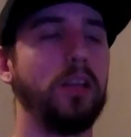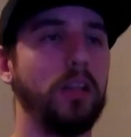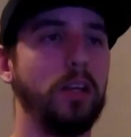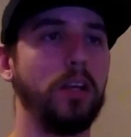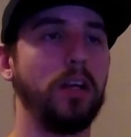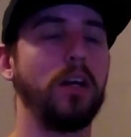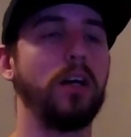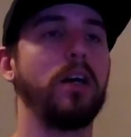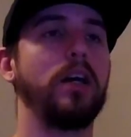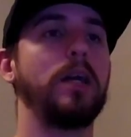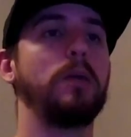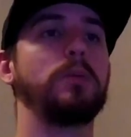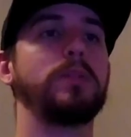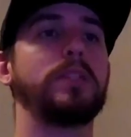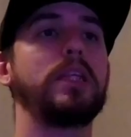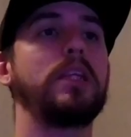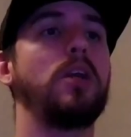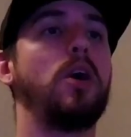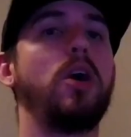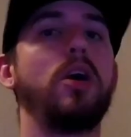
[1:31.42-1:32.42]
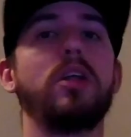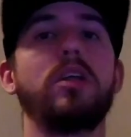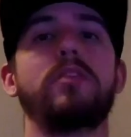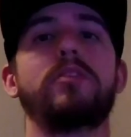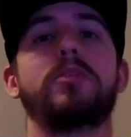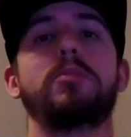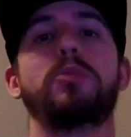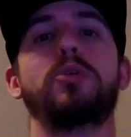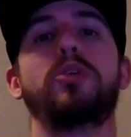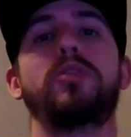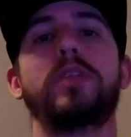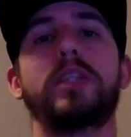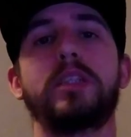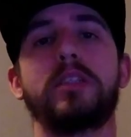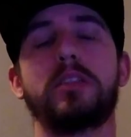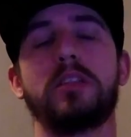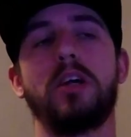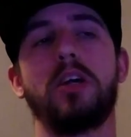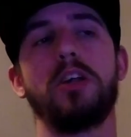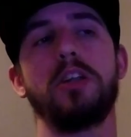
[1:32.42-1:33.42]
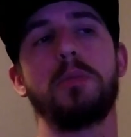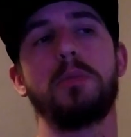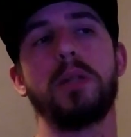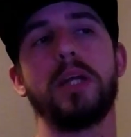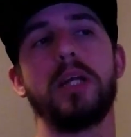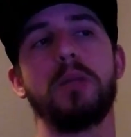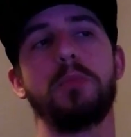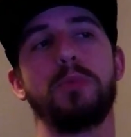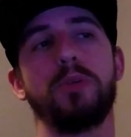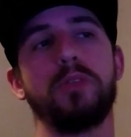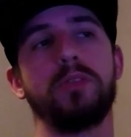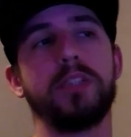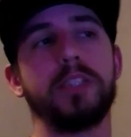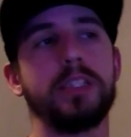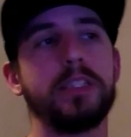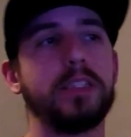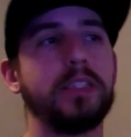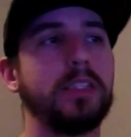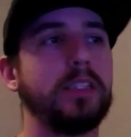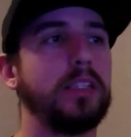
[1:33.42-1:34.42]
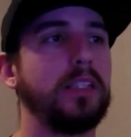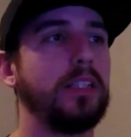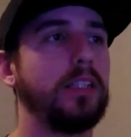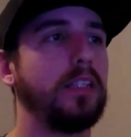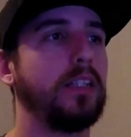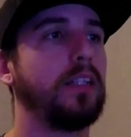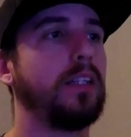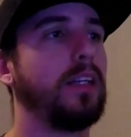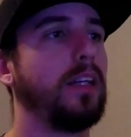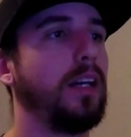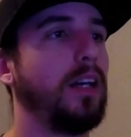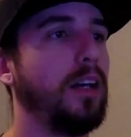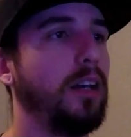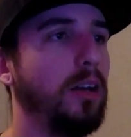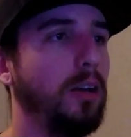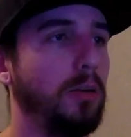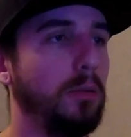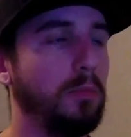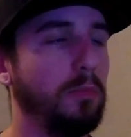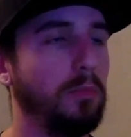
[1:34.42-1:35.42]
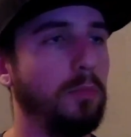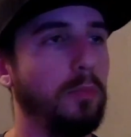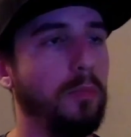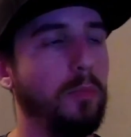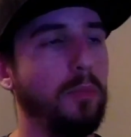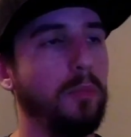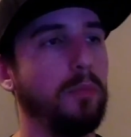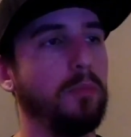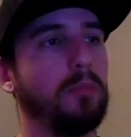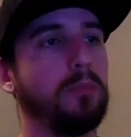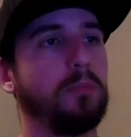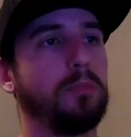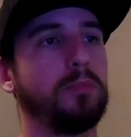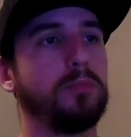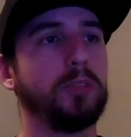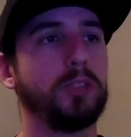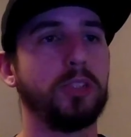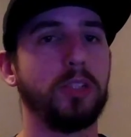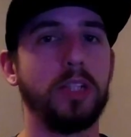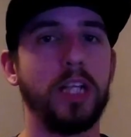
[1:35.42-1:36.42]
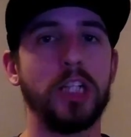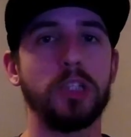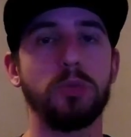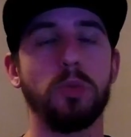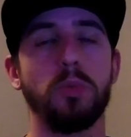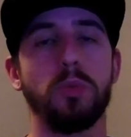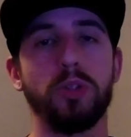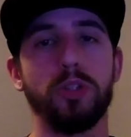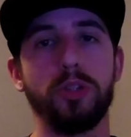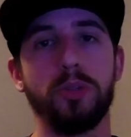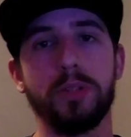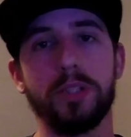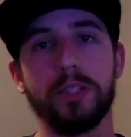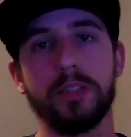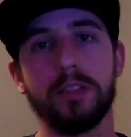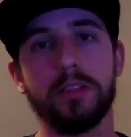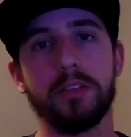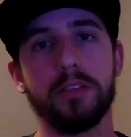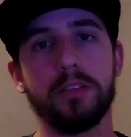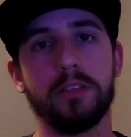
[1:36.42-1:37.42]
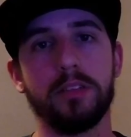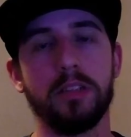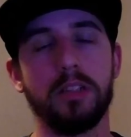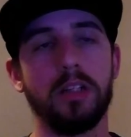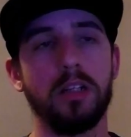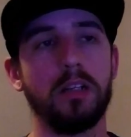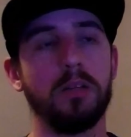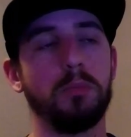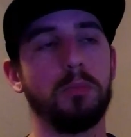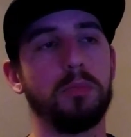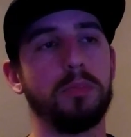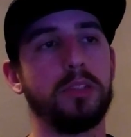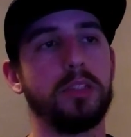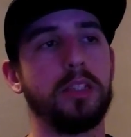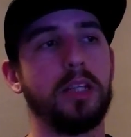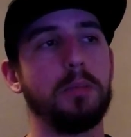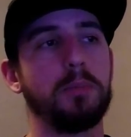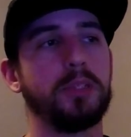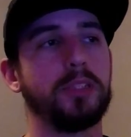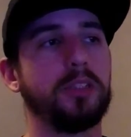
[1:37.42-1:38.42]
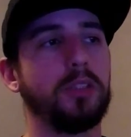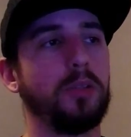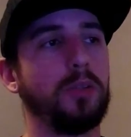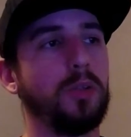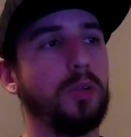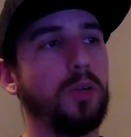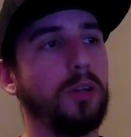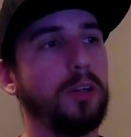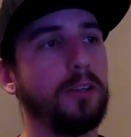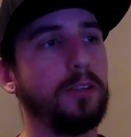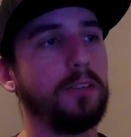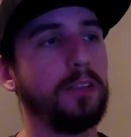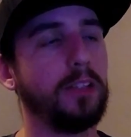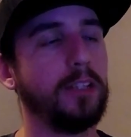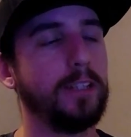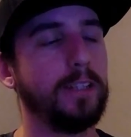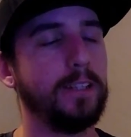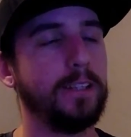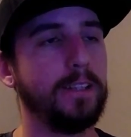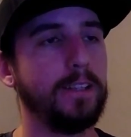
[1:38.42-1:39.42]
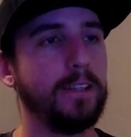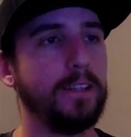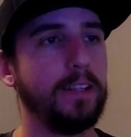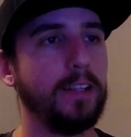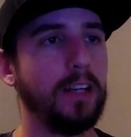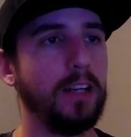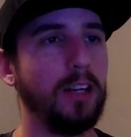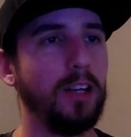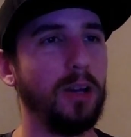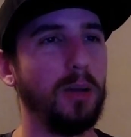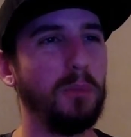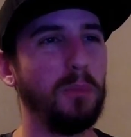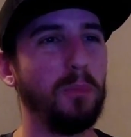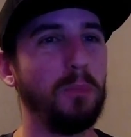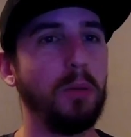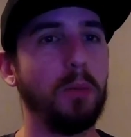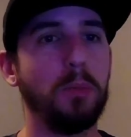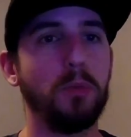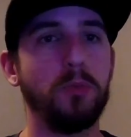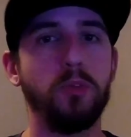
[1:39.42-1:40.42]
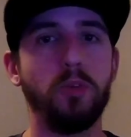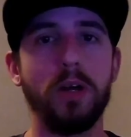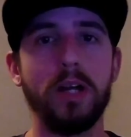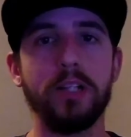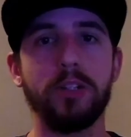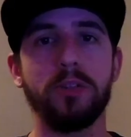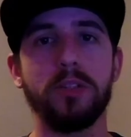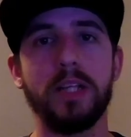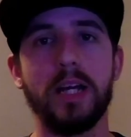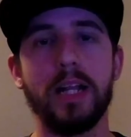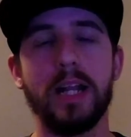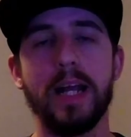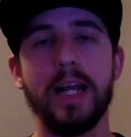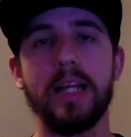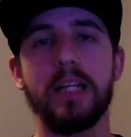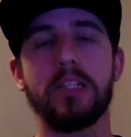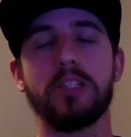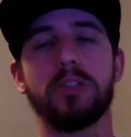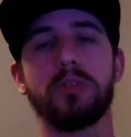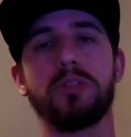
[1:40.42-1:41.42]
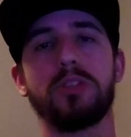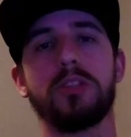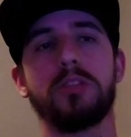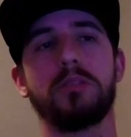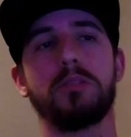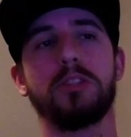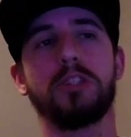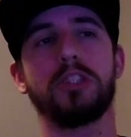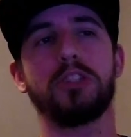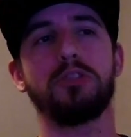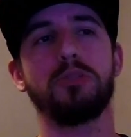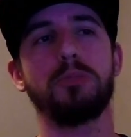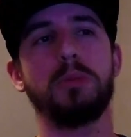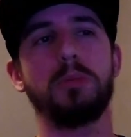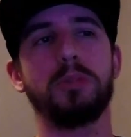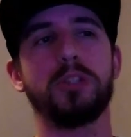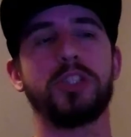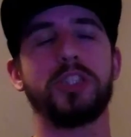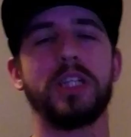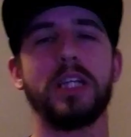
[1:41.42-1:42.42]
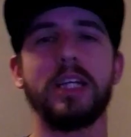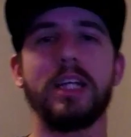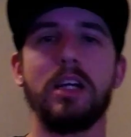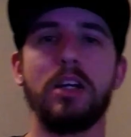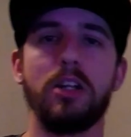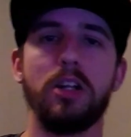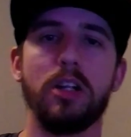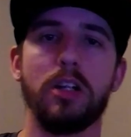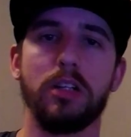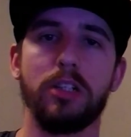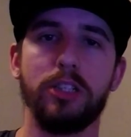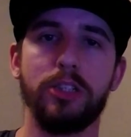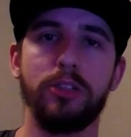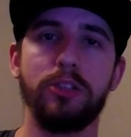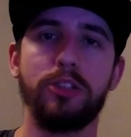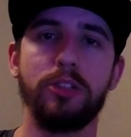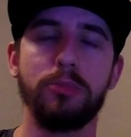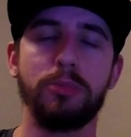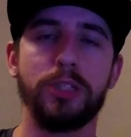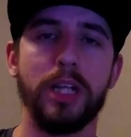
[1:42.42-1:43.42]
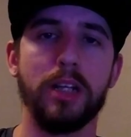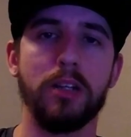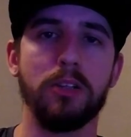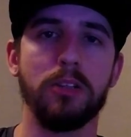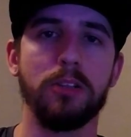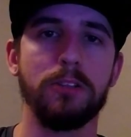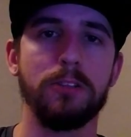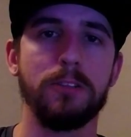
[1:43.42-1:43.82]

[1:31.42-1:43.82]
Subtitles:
It was in all of the movies, all the Blade movies. So that's what we're doing the episode on. But before I do that, hey, so just remember, check out our YouTube channel.